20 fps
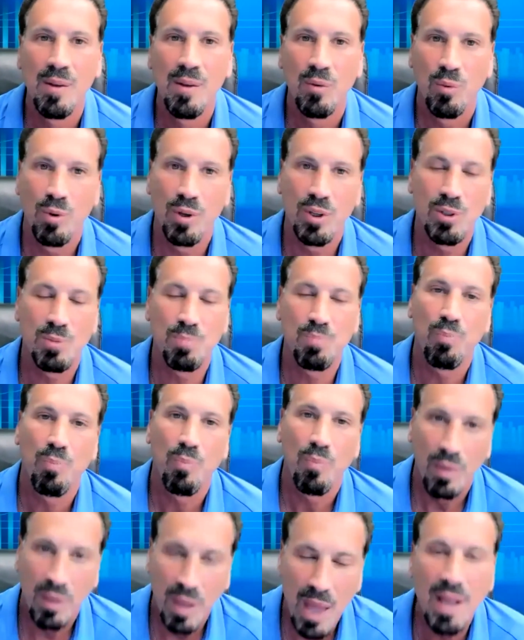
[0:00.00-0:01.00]
which
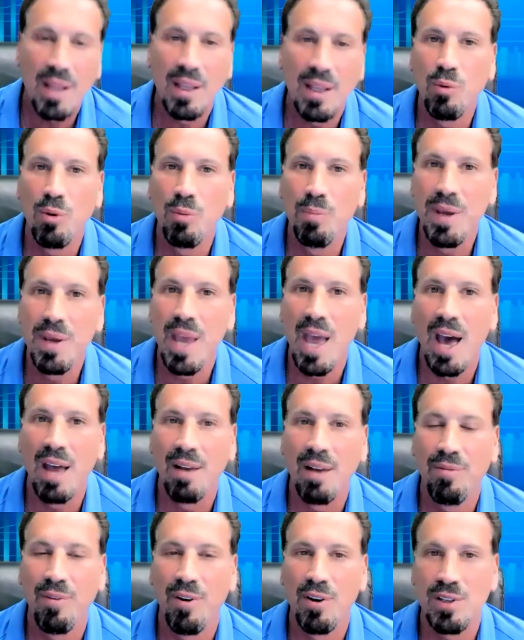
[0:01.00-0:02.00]
likely will be
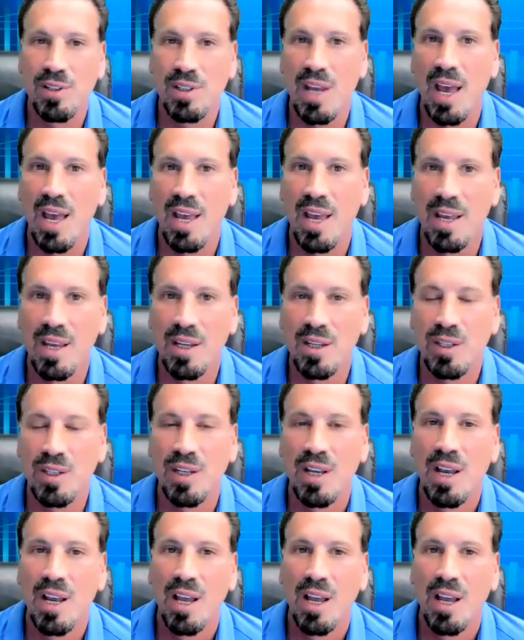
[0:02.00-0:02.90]
adverse as